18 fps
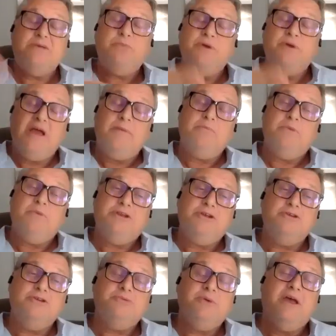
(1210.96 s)
next step we do
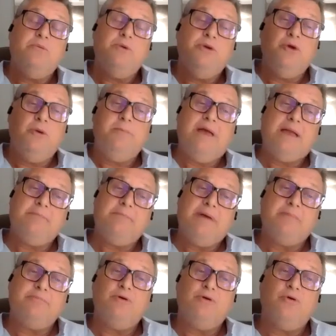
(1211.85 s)
a
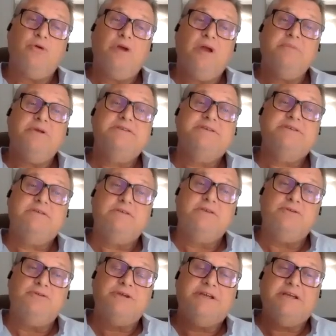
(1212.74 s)
backpack program, because
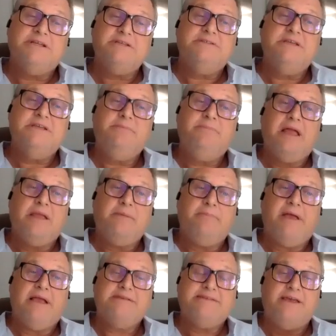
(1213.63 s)
little kids need
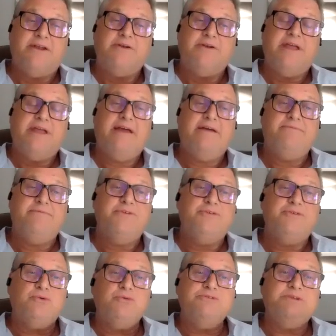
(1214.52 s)
backpacks. They don't have
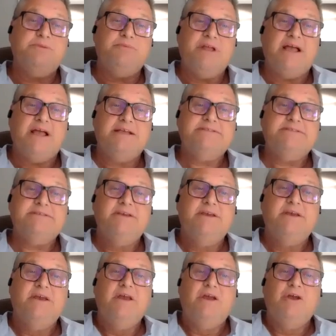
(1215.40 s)
school
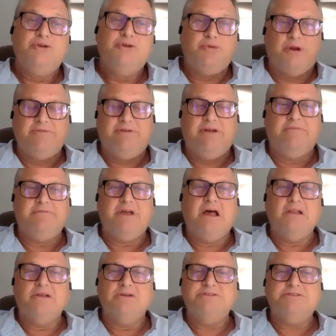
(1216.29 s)
supplies.
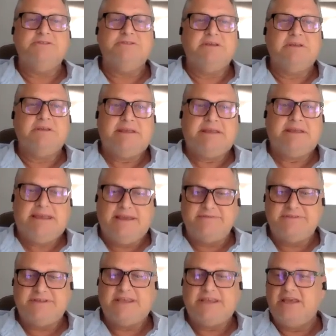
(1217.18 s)
$25
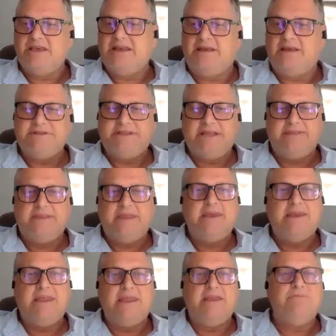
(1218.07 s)
gives a kid
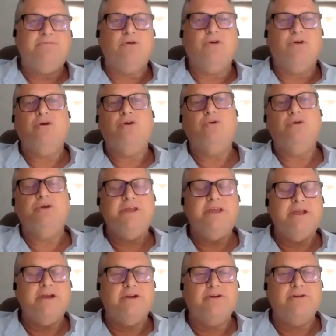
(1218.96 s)
everything they need for a
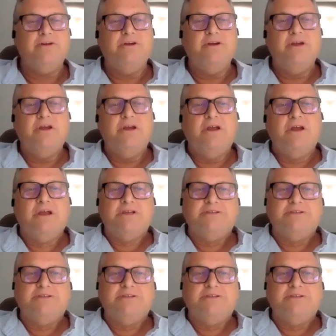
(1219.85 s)
whole year.